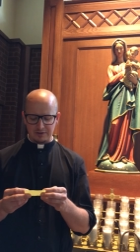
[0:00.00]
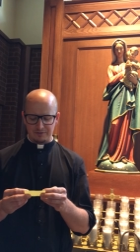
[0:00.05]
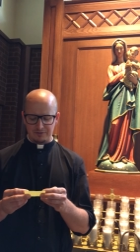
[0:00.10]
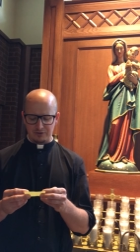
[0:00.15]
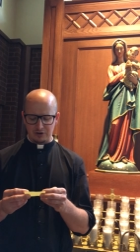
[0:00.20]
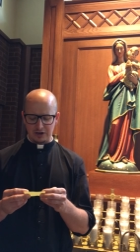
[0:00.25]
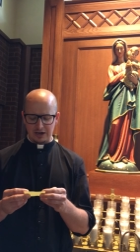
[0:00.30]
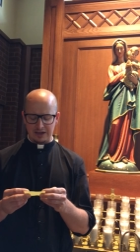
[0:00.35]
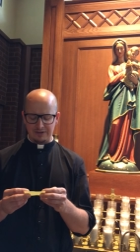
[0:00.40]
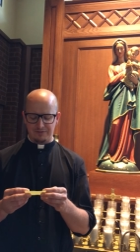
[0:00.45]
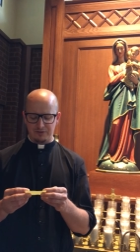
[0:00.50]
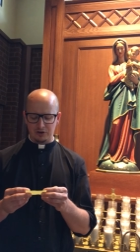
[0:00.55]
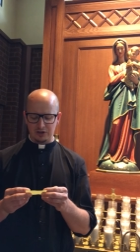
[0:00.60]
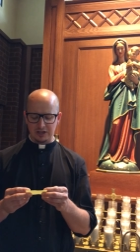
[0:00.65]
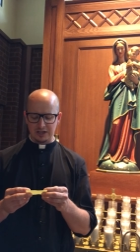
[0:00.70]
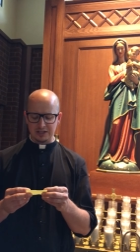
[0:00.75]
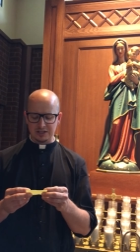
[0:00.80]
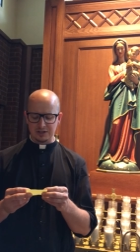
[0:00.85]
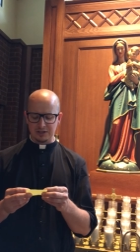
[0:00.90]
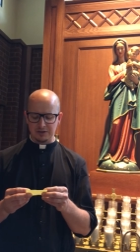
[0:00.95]
for, and for,
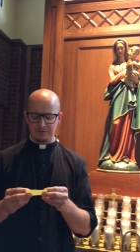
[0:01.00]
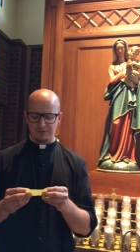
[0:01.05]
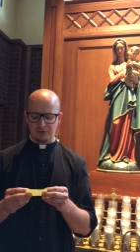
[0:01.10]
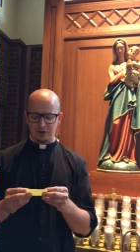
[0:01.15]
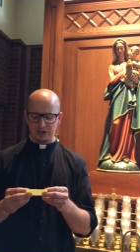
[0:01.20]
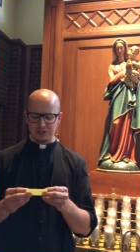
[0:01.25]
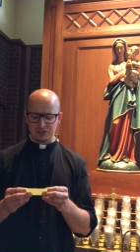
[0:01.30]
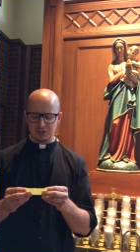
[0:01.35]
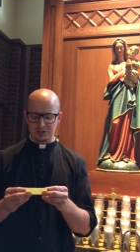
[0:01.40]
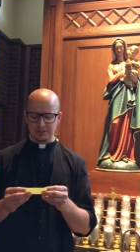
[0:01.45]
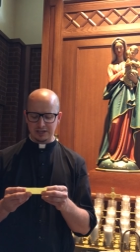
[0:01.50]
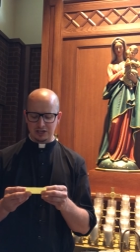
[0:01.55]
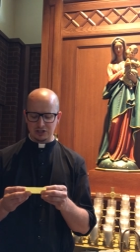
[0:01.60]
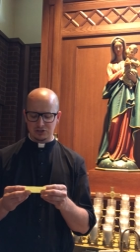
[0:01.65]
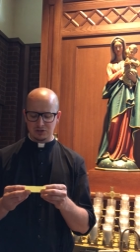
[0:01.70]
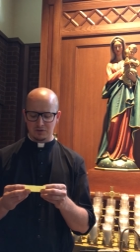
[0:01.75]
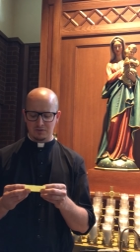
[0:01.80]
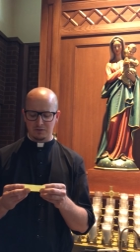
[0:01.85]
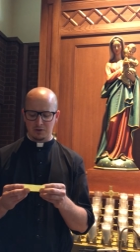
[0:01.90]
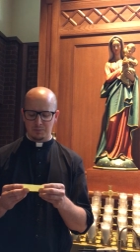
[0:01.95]
the, for his
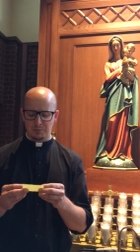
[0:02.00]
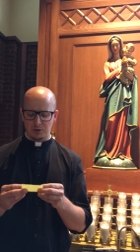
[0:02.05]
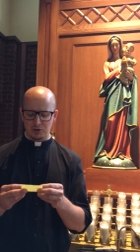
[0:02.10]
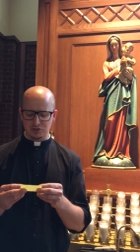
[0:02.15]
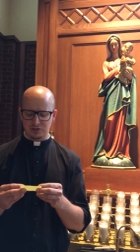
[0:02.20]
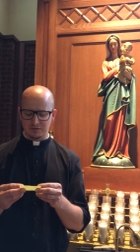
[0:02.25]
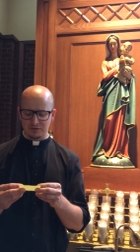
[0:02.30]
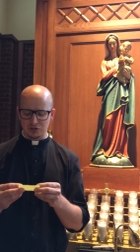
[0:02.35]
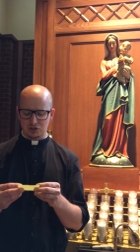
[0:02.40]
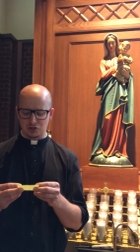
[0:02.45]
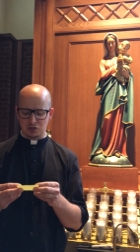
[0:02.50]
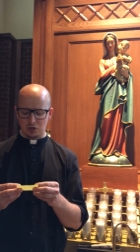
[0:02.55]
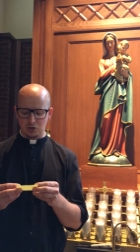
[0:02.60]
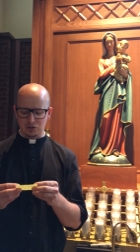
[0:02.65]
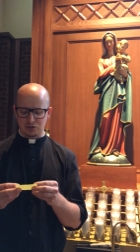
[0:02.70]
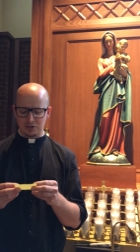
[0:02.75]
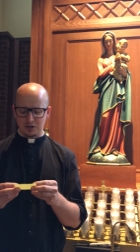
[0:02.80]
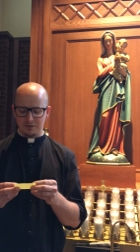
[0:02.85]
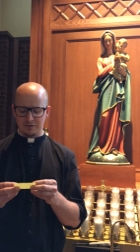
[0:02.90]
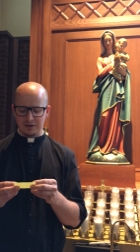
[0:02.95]
intention and repose of the
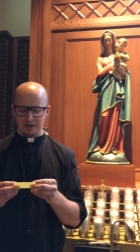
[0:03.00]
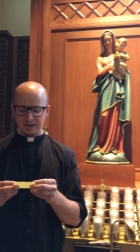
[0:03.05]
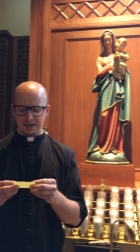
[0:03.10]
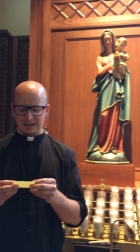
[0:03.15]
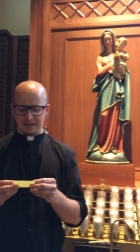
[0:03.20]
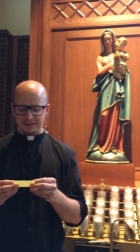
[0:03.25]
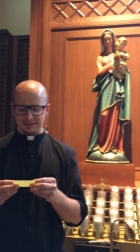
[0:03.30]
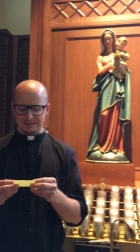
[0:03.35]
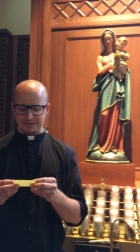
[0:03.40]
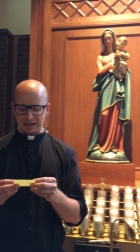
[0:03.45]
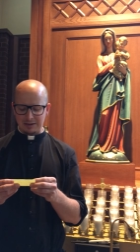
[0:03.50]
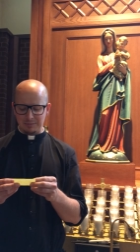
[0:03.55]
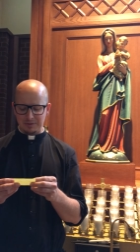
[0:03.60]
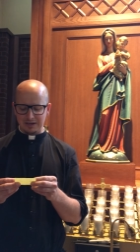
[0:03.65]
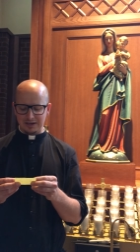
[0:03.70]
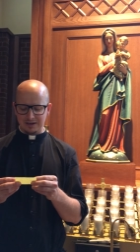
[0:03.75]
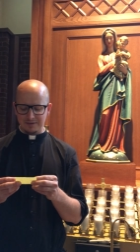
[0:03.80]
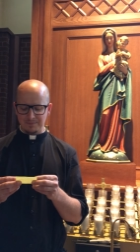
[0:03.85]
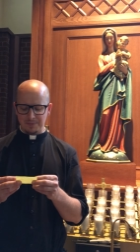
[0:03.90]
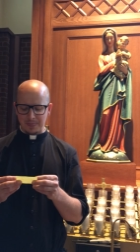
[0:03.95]
souls of
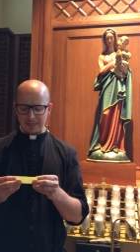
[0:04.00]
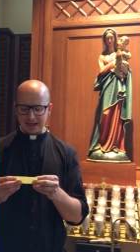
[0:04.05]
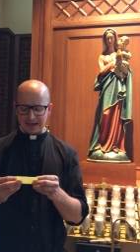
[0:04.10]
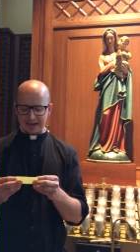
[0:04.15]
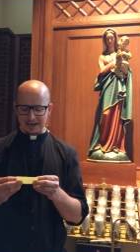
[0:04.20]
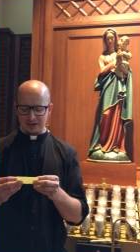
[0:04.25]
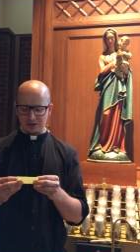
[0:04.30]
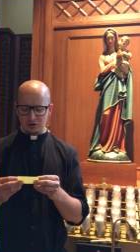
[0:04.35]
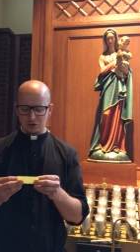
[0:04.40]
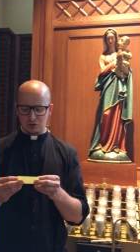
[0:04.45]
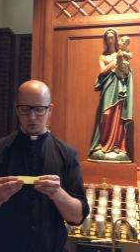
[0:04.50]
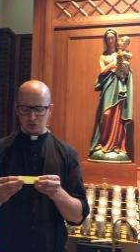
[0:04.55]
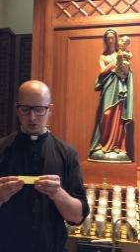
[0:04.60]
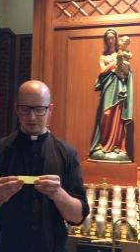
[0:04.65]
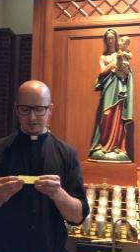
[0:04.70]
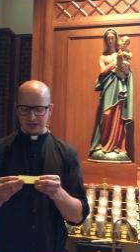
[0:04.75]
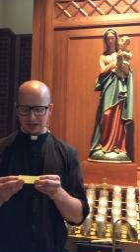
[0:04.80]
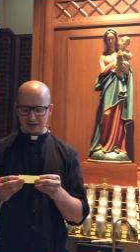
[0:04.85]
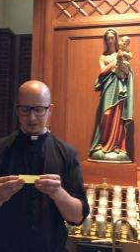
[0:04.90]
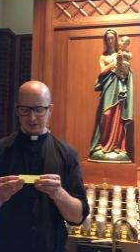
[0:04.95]
Damien and
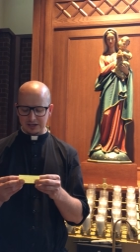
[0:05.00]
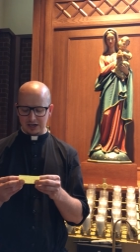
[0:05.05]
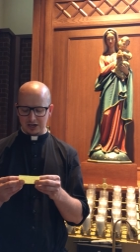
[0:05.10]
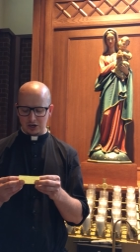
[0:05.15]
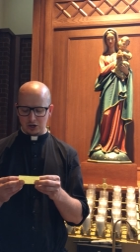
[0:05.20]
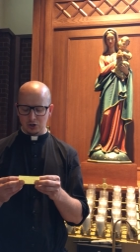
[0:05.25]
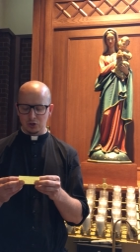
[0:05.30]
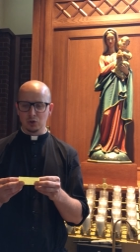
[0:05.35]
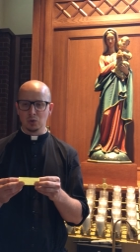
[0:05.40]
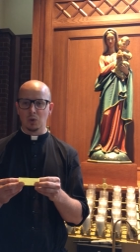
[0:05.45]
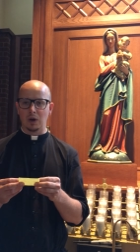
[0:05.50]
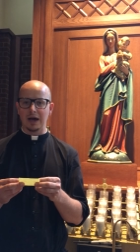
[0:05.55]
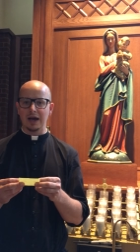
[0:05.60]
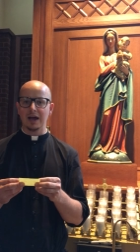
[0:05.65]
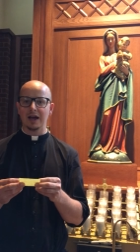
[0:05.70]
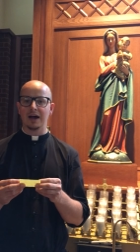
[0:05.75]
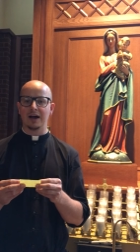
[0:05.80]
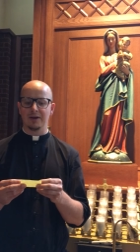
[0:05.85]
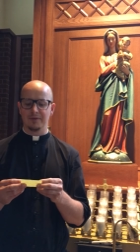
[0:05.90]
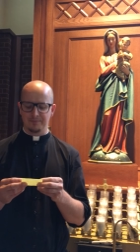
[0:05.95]
Cordelia
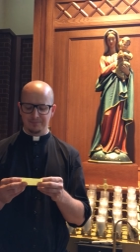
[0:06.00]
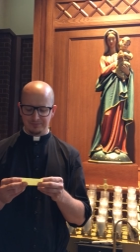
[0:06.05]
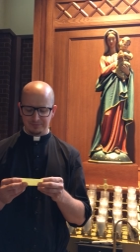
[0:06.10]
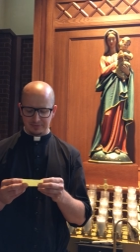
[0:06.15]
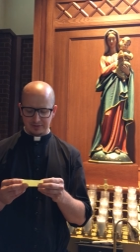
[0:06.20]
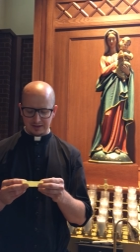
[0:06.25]
Onuoha.